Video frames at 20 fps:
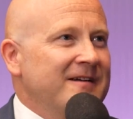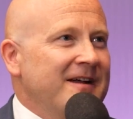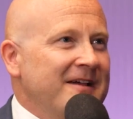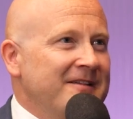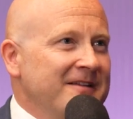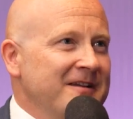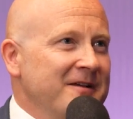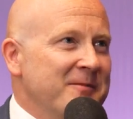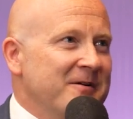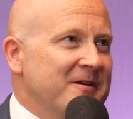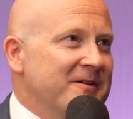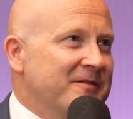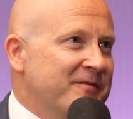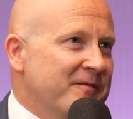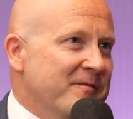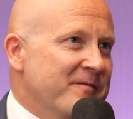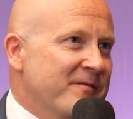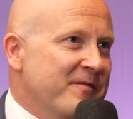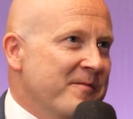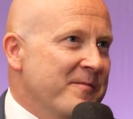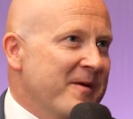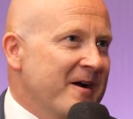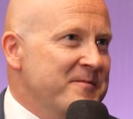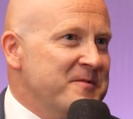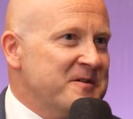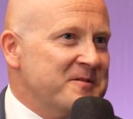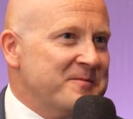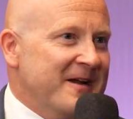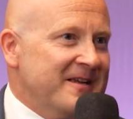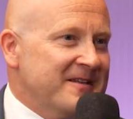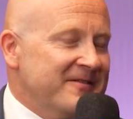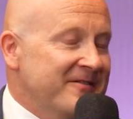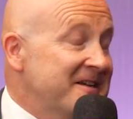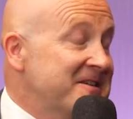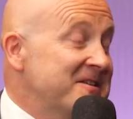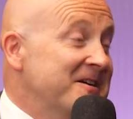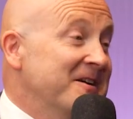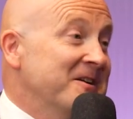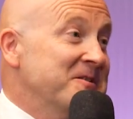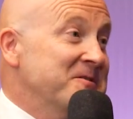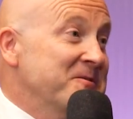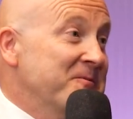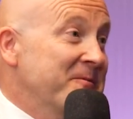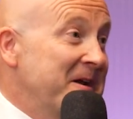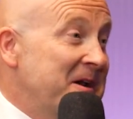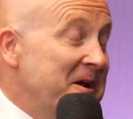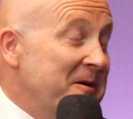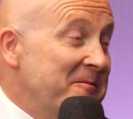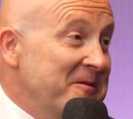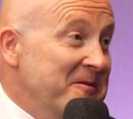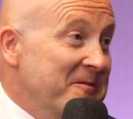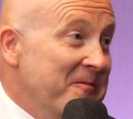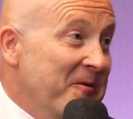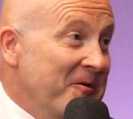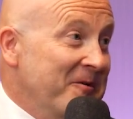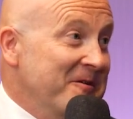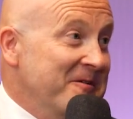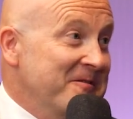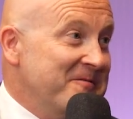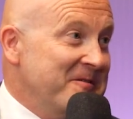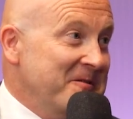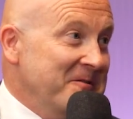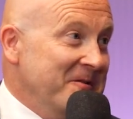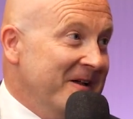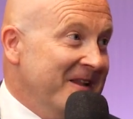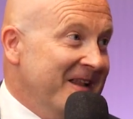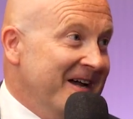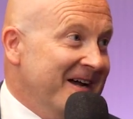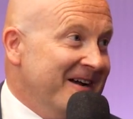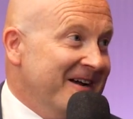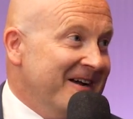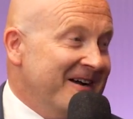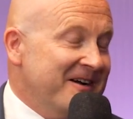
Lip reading: I think about it from my perspective. I certainly don't wake up in the morning and feel like that.